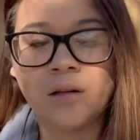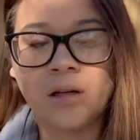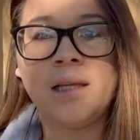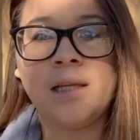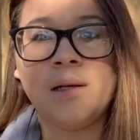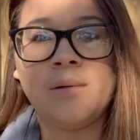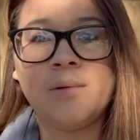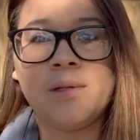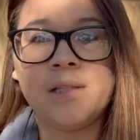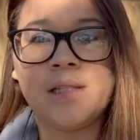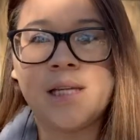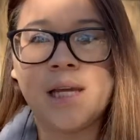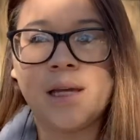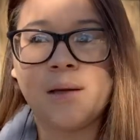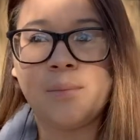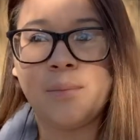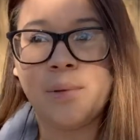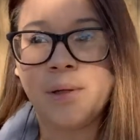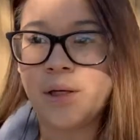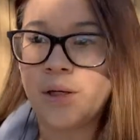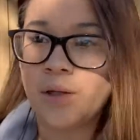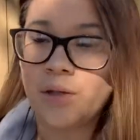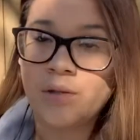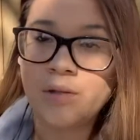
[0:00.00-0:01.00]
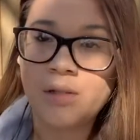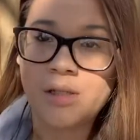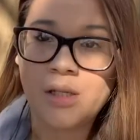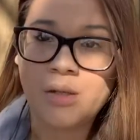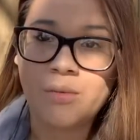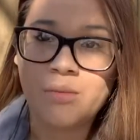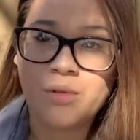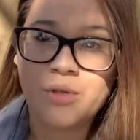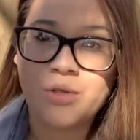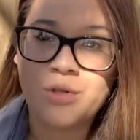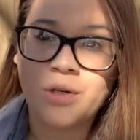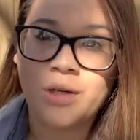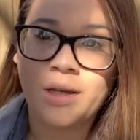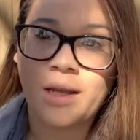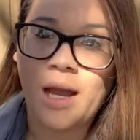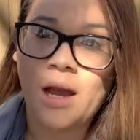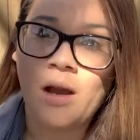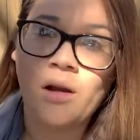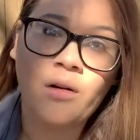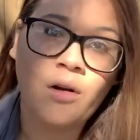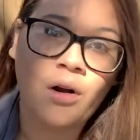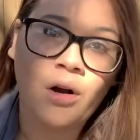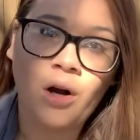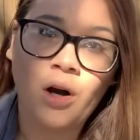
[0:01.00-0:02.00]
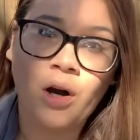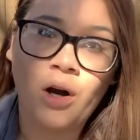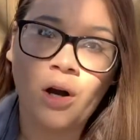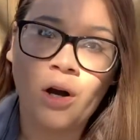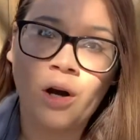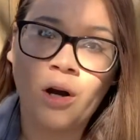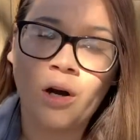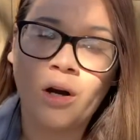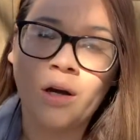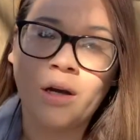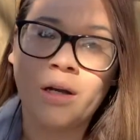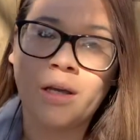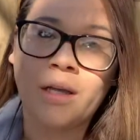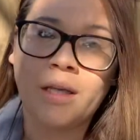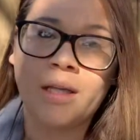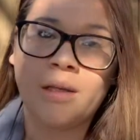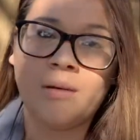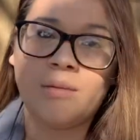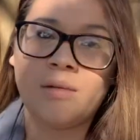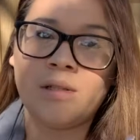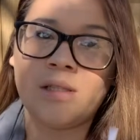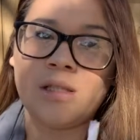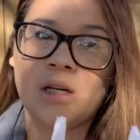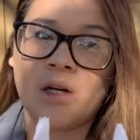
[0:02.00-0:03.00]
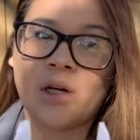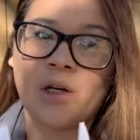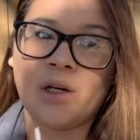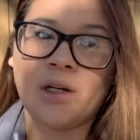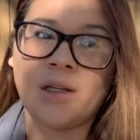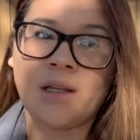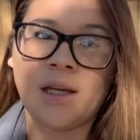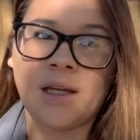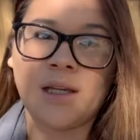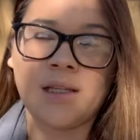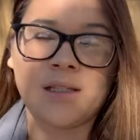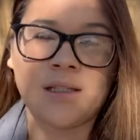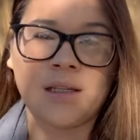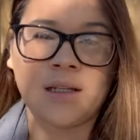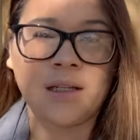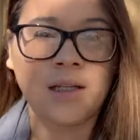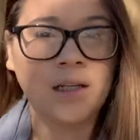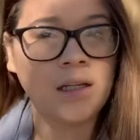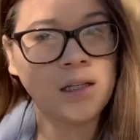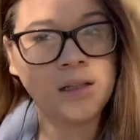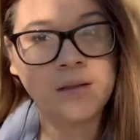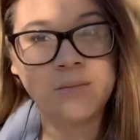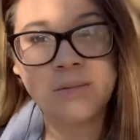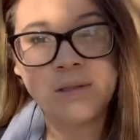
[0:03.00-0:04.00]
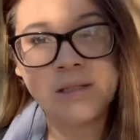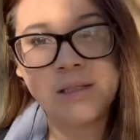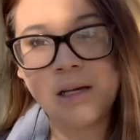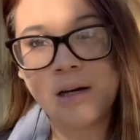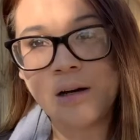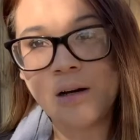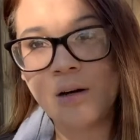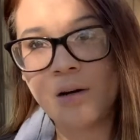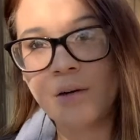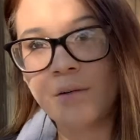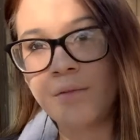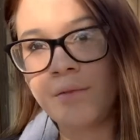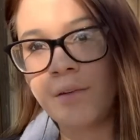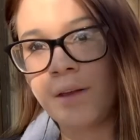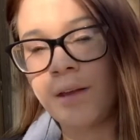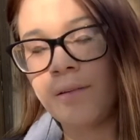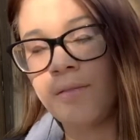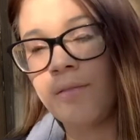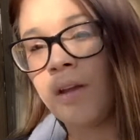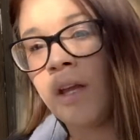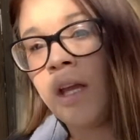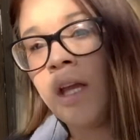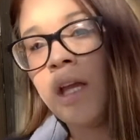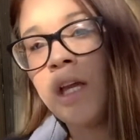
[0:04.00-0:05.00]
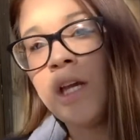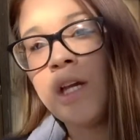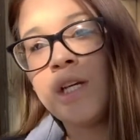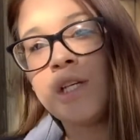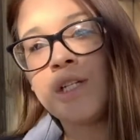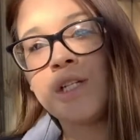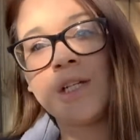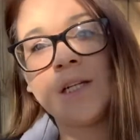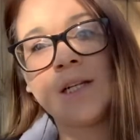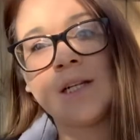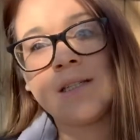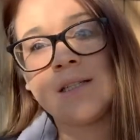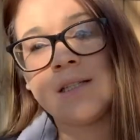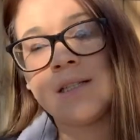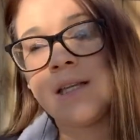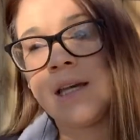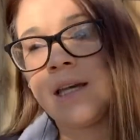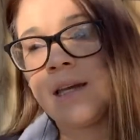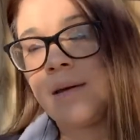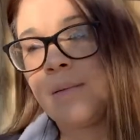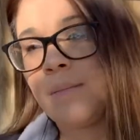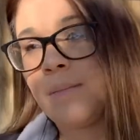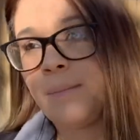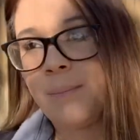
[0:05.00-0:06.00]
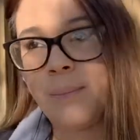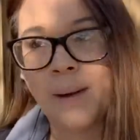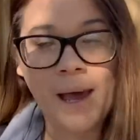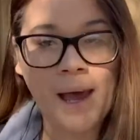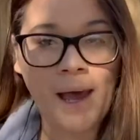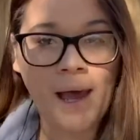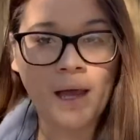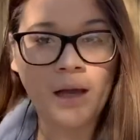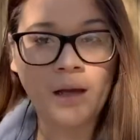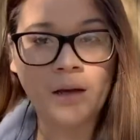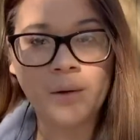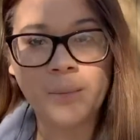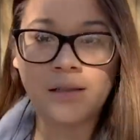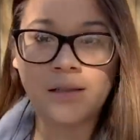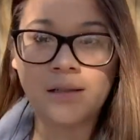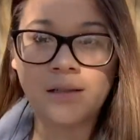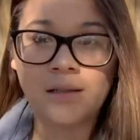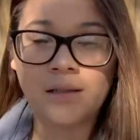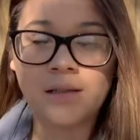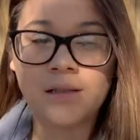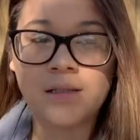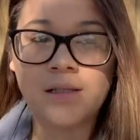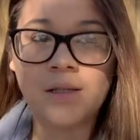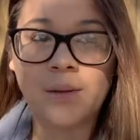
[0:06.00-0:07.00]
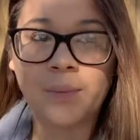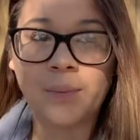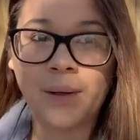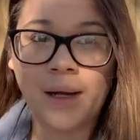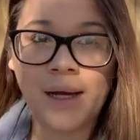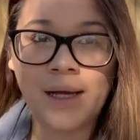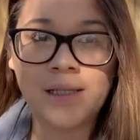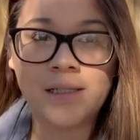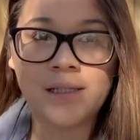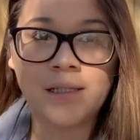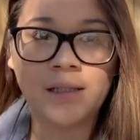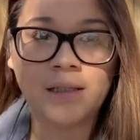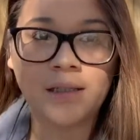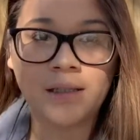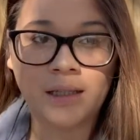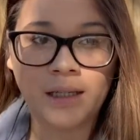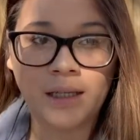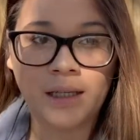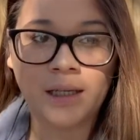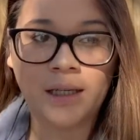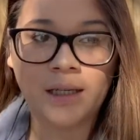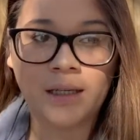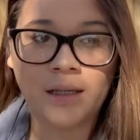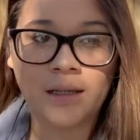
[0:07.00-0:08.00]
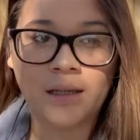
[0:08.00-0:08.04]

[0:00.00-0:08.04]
He would take pills, he would drink alcohol, he would tell her that he's gonna kill himself if she doesn't take him back. Surprisingly,